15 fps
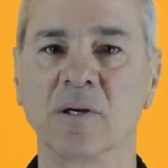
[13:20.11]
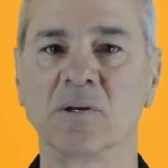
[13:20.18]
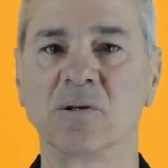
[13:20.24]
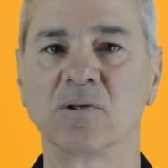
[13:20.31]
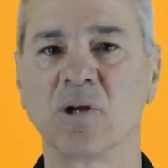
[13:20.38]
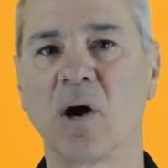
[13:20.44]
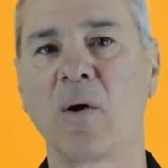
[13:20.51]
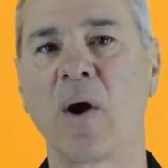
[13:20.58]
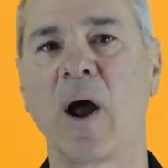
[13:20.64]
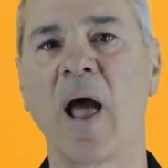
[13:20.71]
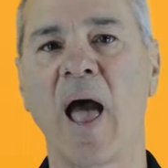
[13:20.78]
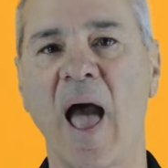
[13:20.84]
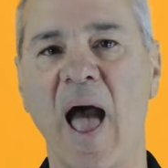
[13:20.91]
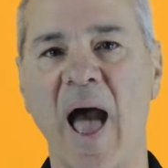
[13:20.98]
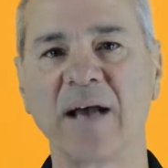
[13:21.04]
So
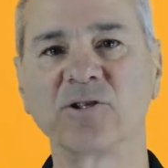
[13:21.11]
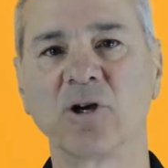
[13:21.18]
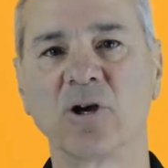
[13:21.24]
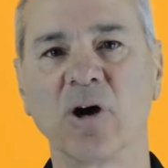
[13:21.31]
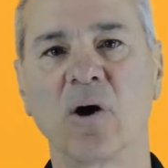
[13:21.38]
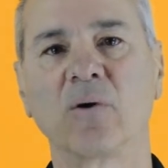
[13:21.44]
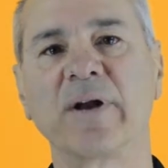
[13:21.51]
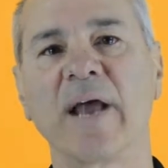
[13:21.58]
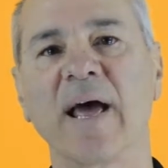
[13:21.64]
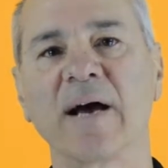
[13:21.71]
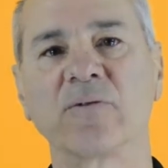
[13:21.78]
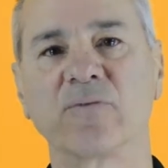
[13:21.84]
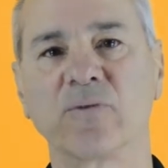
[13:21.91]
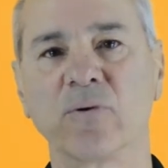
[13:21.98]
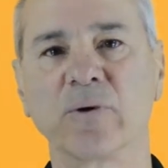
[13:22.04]
as you go
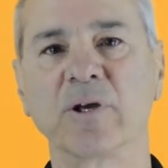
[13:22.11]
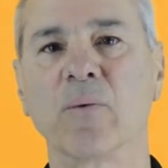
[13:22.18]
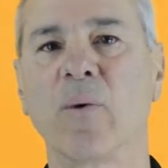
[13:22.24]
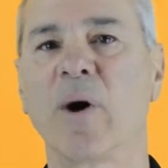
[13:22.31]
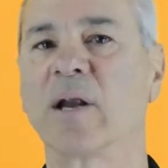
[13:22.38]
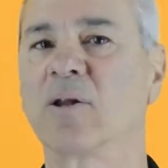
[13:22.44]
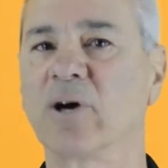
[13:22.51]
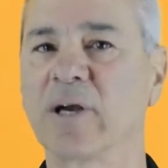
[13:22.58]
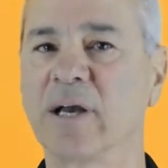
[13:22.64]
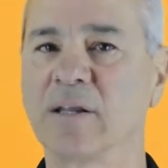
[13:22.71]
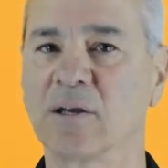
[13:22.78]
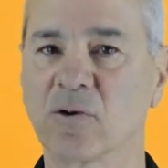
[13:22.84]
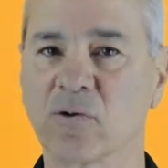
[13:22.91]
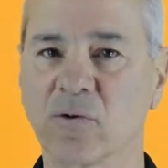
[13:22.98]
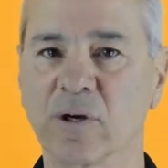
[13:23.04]
down through it, you want to look at
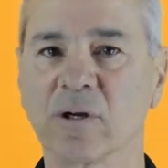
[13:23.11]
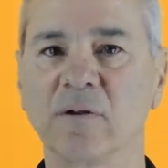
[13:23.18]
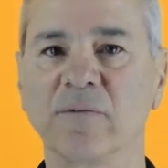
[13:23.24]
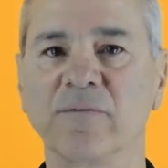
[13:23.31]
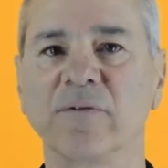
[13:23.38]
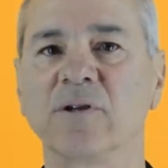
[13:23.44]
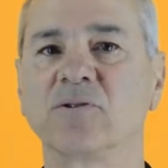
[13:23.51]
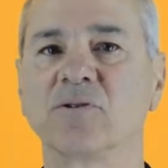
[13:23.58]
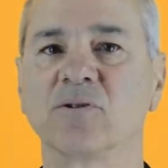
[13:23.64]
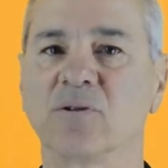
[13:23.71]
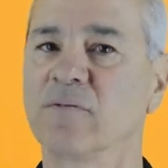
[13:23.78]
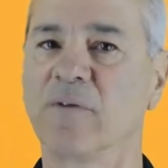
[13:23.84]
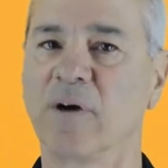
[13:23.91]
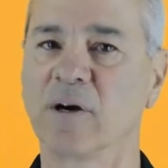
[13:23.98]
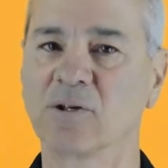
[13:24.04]
the critical features
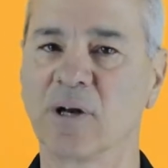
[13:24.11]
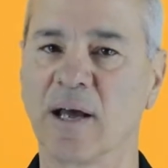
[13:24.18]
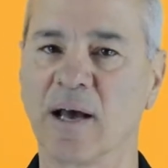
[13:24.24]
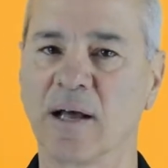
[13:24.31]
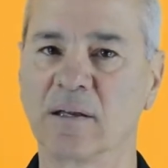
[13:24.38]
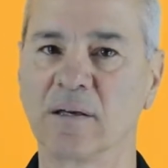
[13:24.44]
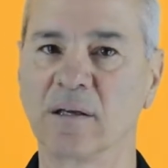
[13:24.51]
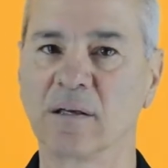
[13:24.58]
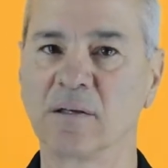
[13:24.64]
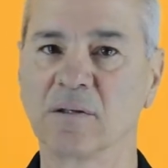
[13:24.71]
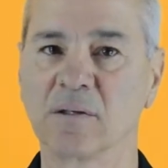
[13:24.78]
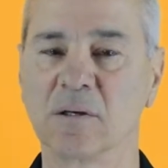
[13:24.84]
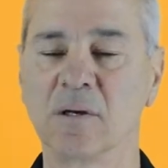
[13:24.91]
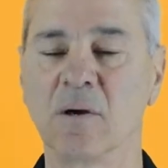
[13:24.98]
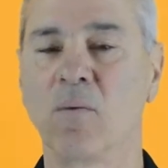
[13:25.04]
and functionalities,
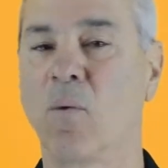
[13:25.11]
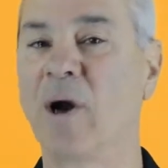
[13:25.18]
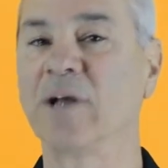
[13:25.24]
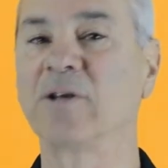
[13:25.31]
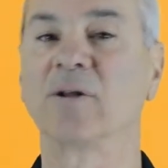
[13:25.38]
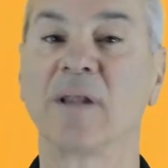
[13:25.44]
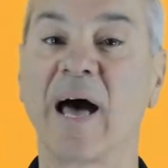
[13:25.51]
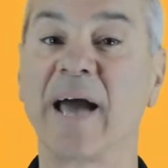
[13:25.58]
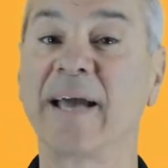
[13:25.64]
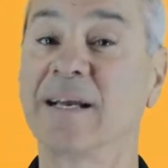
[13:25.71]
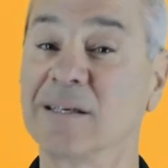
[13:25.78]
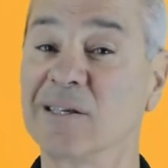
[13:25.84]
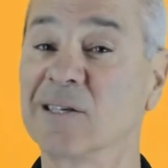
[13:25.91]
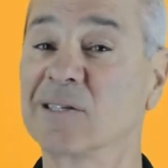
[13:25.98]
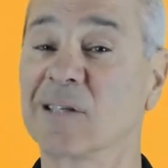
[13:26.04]
what you like
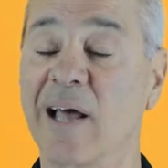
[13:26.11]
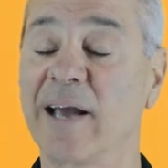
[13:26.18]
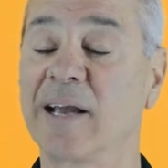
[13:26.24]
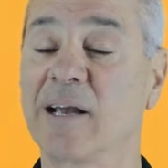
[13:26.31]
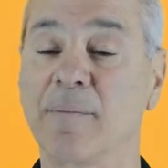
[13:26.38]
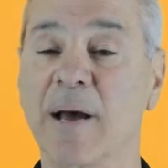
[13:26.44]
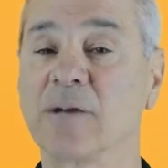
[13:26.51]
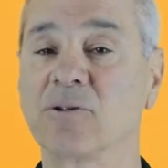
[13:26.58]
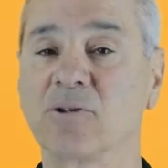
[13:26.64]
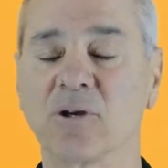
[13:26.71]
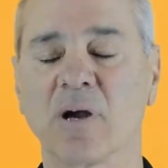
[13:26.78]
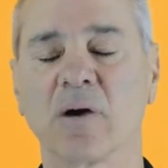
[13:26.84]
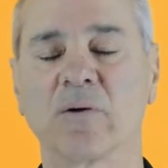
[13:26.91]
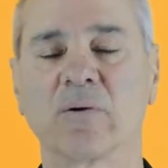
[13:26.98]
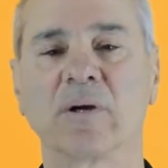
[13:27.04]
and dislike about your
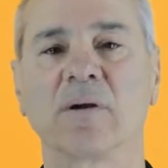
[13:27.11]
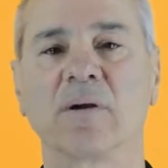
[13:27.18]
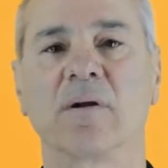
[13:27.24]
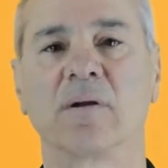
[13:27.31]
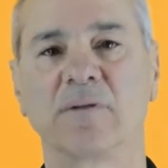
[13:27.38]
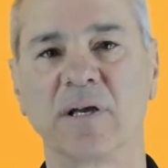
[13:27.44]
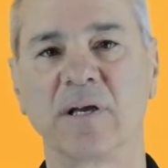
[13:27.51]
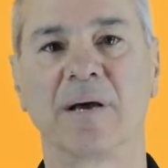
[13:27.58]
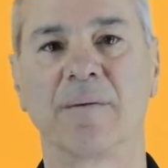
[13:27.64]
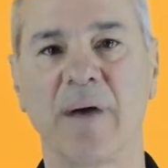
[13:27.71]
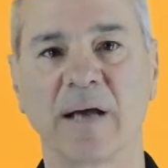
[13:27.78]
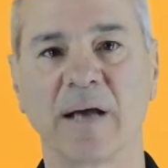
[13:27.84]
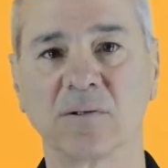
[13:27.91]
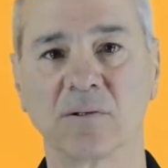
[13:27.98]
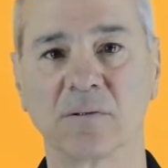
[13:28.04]
current
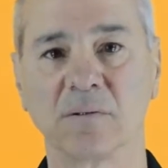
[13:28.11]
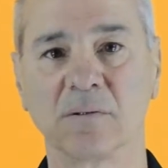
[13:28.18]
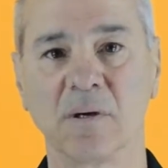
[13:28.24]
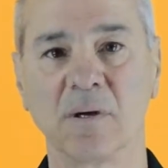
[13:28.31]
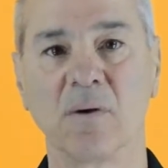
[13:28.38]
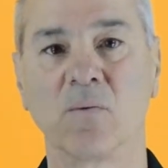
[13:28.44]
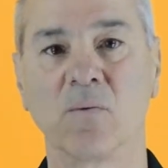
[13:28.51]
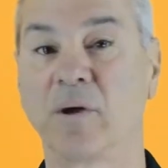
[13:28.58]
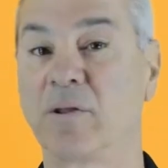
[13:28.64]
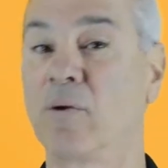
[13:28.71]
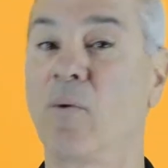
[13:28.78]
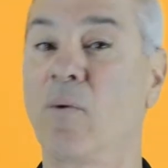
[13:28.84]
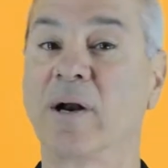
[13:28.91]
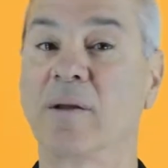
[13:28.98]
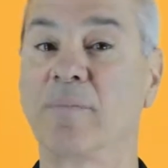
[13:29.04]
DMS, whether you
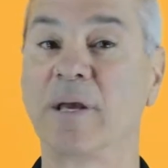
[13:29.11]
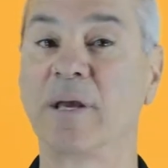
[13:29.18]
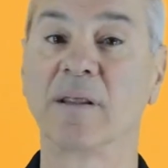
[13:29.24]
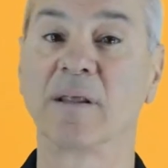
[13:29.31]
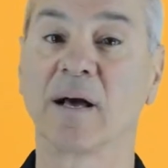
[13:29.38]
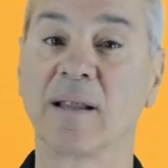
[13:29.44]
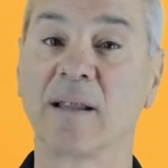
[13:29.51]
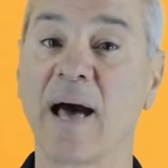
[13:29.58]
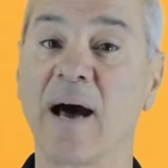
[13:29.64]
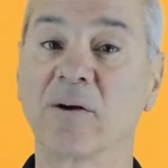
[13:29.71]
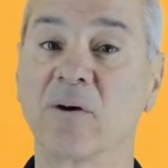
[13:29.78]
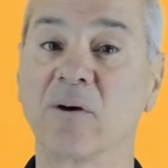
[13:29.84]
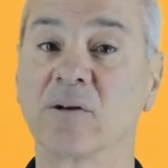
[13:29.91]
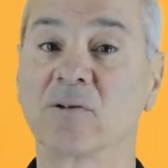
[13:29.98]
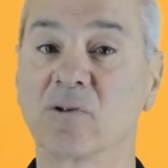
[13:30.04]
want to be in the cloud or
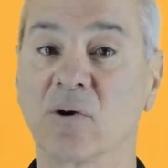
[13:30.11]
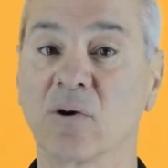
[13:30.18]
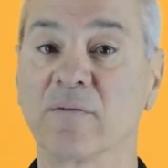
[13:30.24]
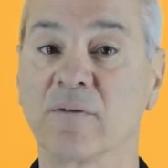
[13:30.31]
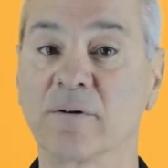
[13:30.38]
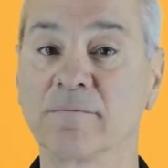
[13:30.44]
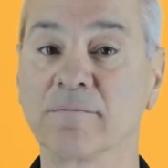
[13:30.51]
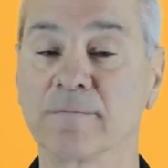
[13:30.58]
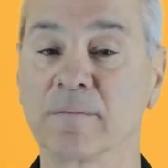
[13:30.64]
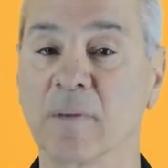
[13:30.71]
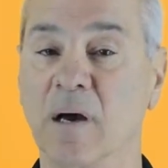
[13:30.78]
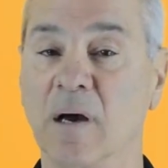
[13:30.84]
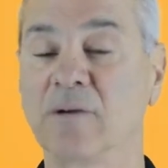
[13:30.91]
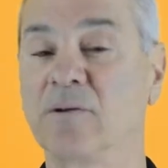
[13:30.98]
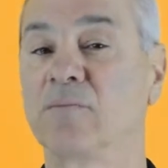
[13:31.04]
on a server,
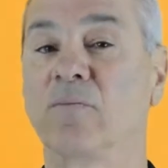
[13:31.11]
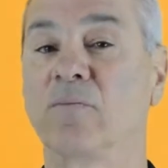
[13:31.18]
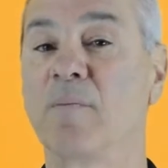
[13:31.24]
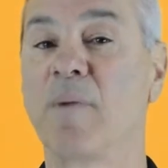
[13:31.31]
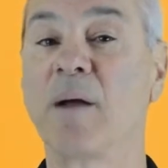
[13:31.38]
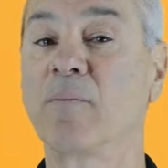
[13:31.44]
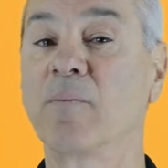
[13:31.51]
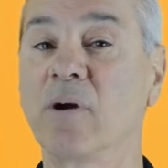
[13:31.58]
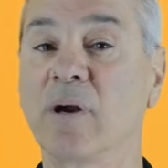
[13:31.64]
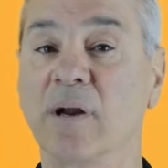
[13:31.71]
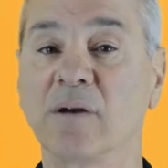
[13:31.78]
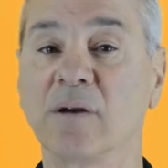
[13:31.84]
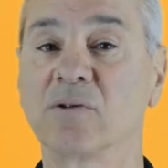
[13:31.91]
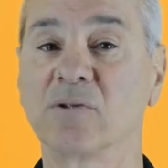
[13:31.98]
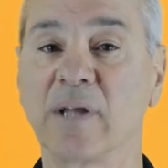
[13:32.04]
remember and
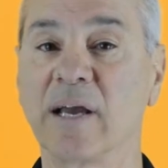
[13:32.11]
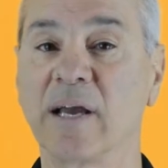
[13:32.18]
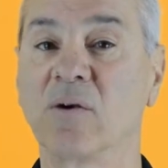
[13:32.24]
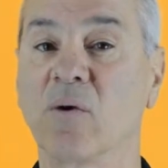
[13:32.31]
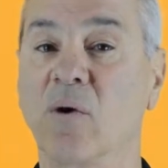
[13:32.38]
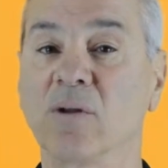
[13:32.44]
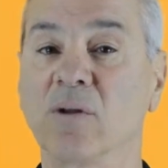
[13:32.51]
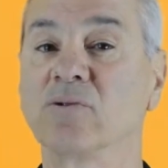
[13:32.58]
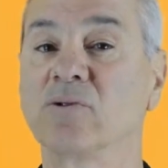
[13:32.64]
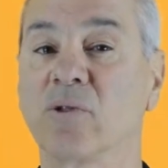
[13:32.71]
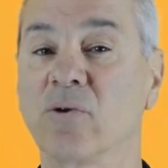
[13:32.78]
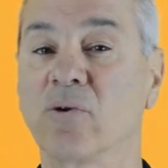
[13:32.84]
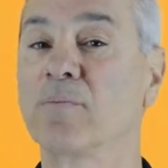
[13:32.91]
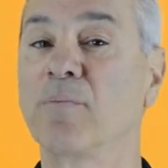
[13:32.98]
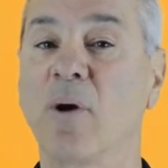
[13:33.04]
understand all those
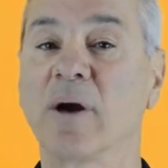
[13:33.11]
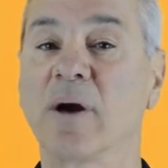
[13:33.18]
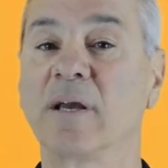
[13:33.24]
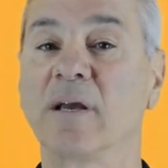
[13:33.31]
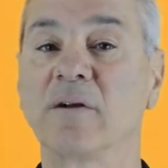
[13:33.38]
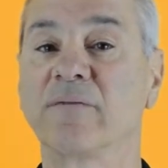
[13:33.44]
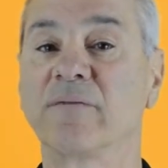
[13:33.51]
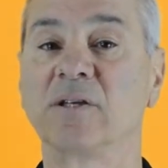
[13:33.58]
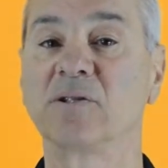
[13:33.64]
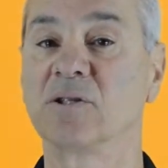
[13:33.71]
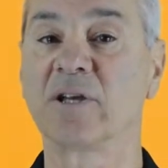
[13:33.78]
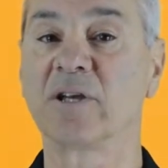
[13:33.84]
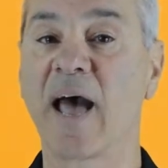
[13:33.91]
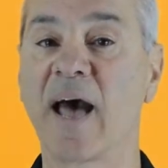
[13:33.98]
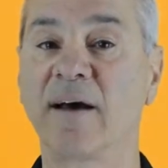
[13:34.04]
third-party interfaces
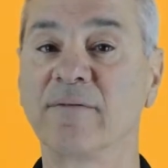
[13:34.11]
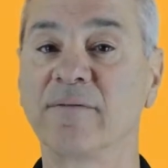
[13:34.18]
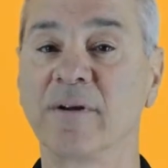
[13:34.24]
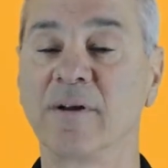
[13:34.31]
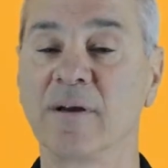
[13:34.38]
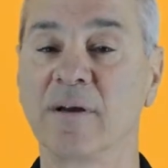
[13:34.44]
you have,